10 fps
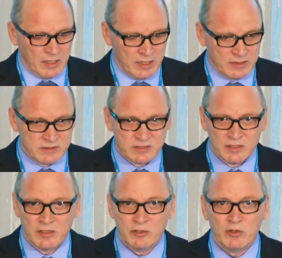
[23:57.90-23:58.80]
And
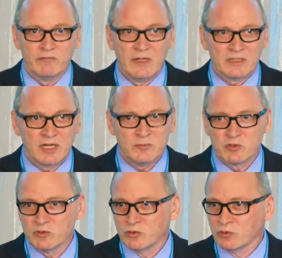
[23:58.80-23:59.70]
you're welcome
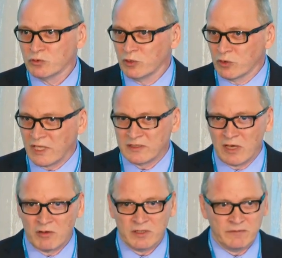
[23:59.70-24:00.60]
to look at
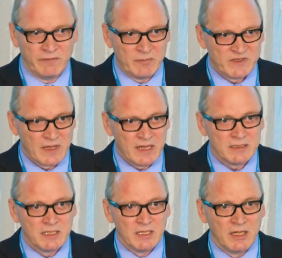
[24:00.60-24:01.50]
our
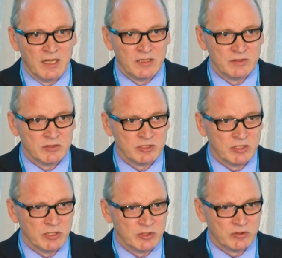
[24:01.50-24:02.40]
website and
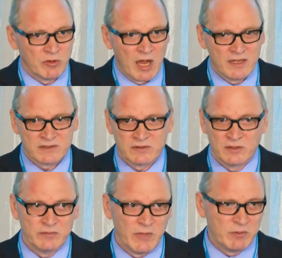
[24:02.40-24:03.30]
to ask
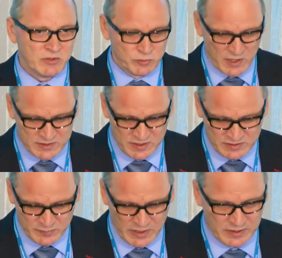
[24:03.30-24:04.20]
and maybe to
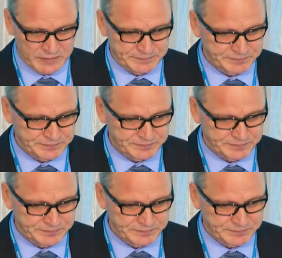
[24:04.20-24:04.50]
participate